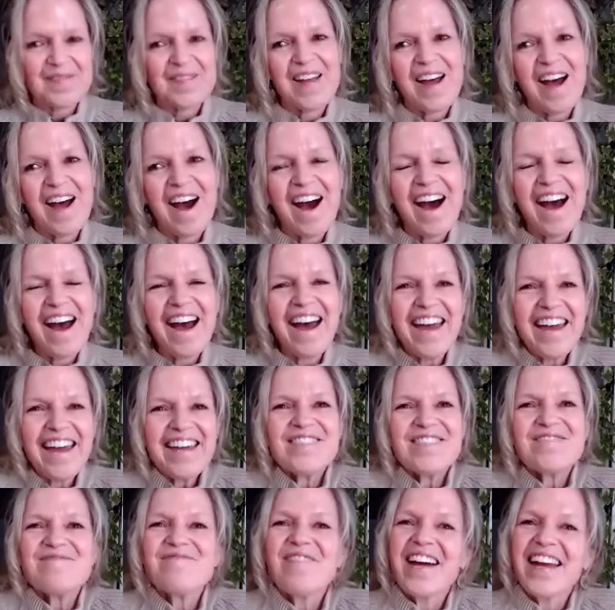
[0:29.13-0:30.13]
Hi,
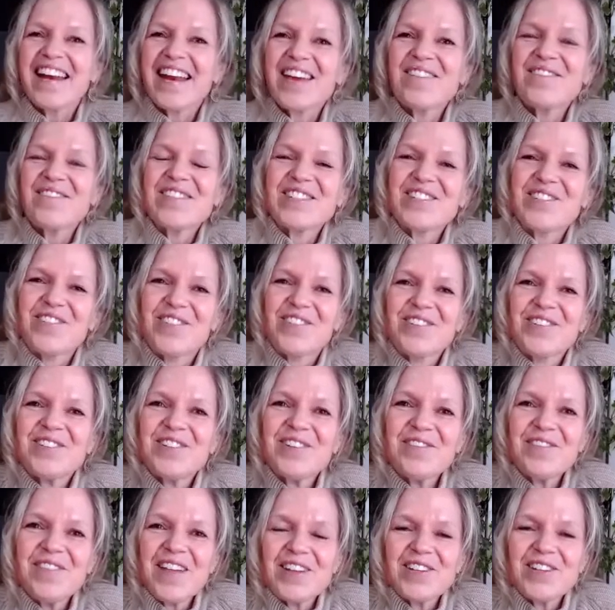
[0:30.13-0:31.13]
my name is Crystal
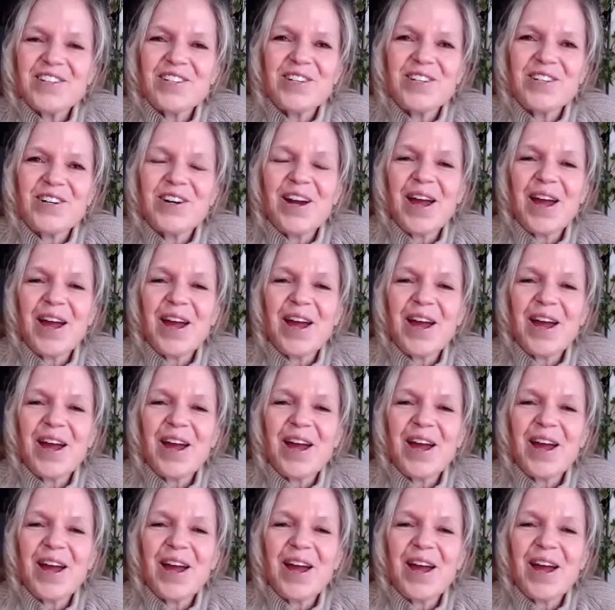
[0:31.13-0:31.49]
Fletcher,